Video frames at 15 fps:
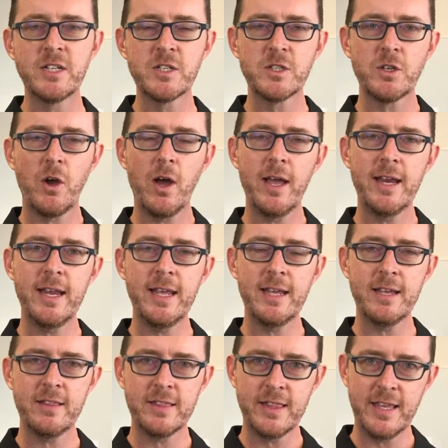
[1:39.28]

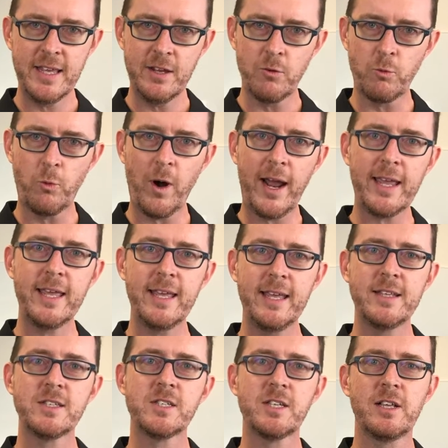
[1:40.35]
designing the
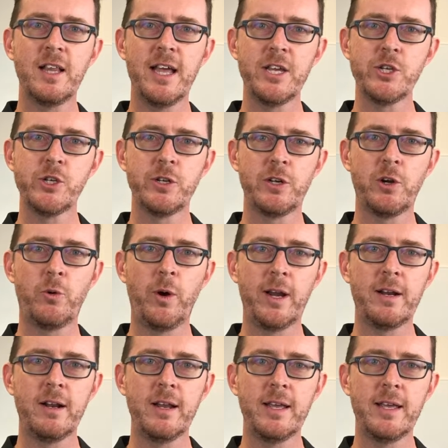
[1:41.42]
racking installation
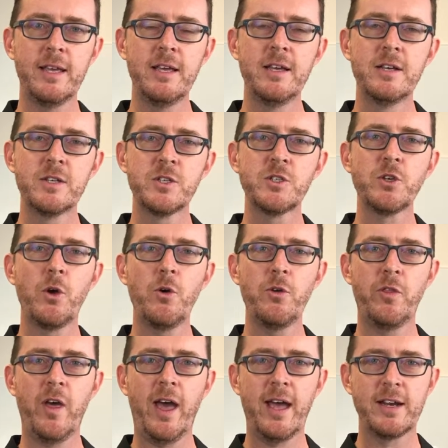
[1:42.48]
correctly
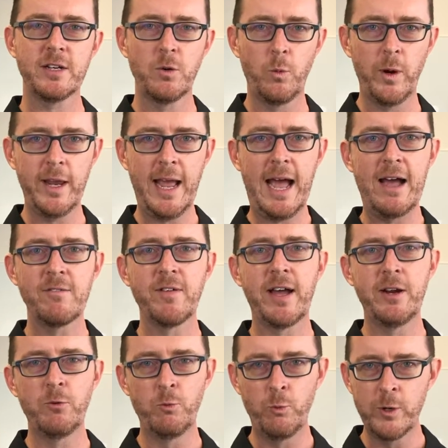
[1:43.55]
so that we have
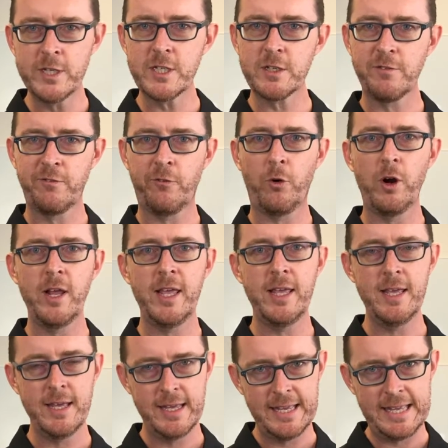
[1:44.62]
a
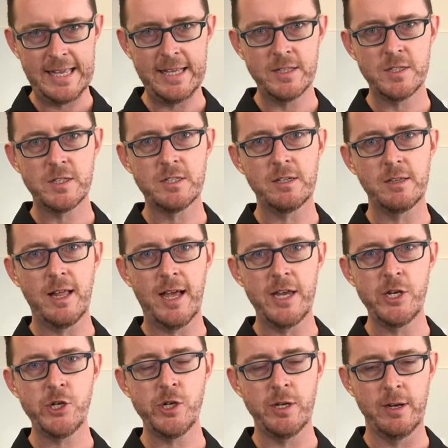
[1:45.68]
risk-free
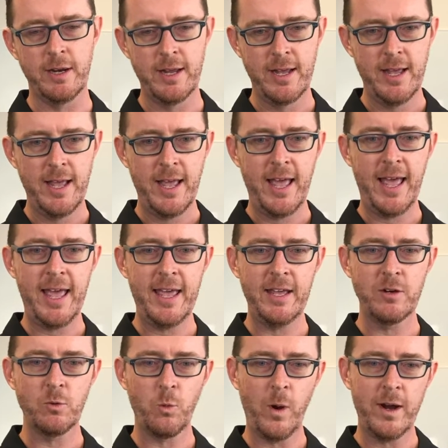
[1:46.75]
installation.
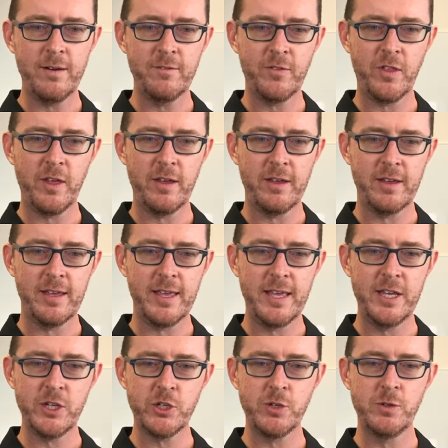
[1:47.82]
And one of the
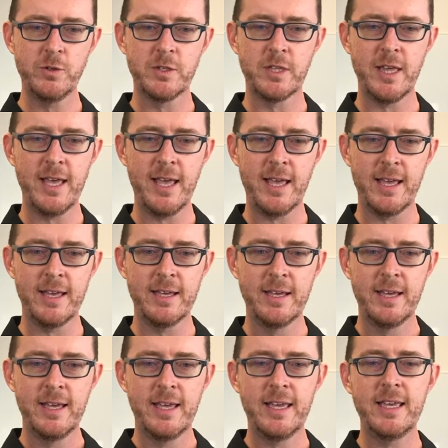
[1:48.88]
issues there
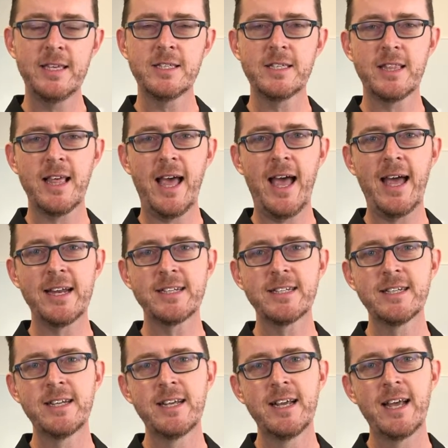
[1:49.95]
is
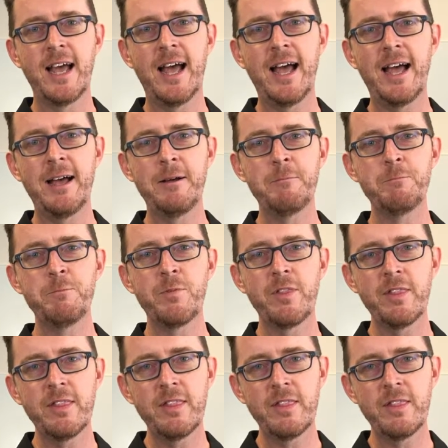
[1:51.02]
that um,